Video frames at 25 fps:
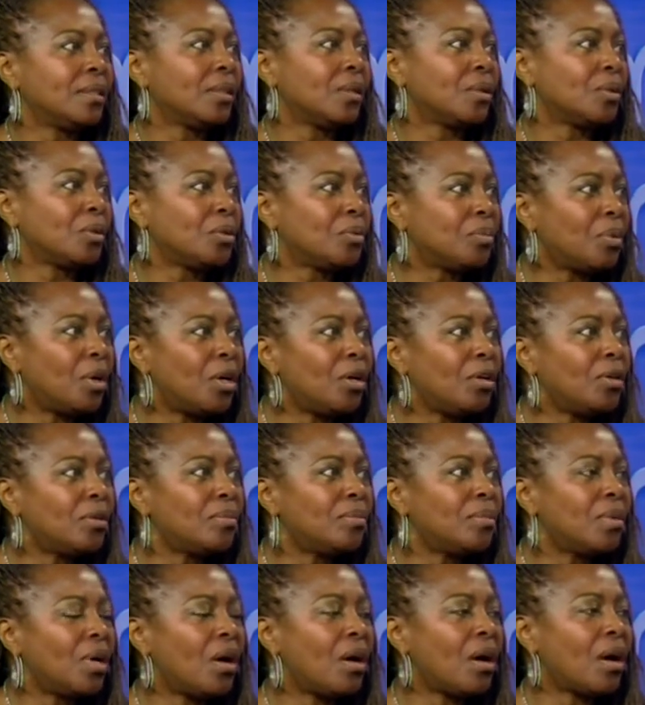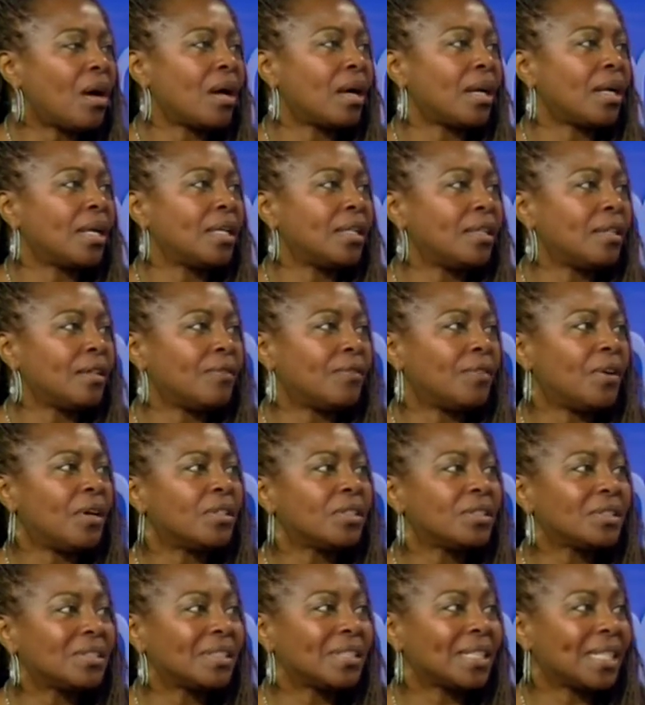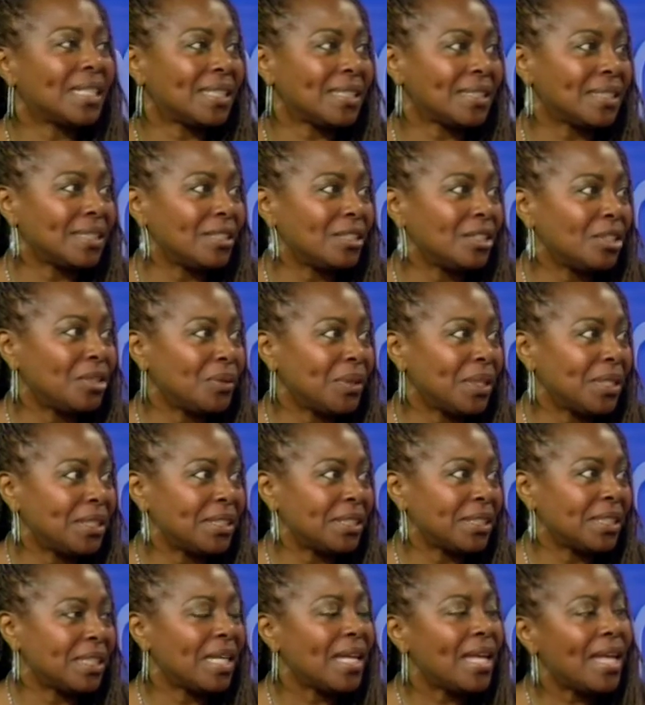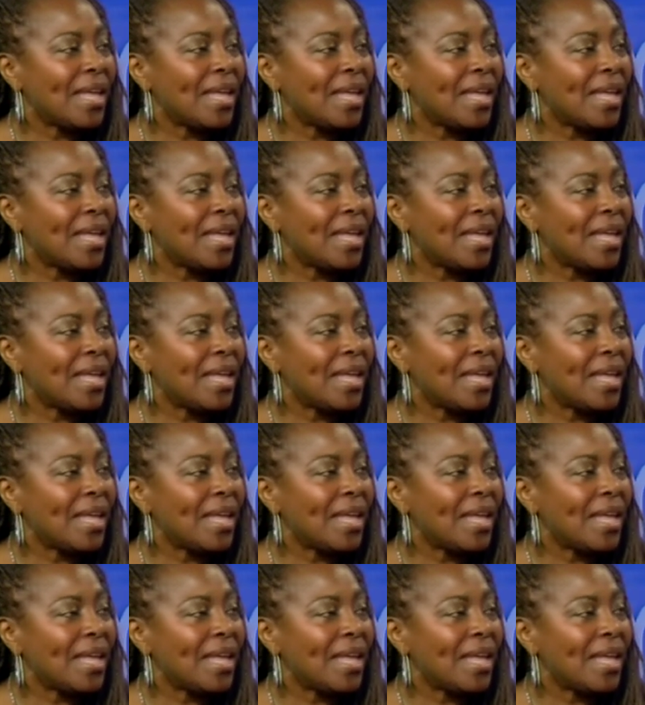group home or in a foster care situation.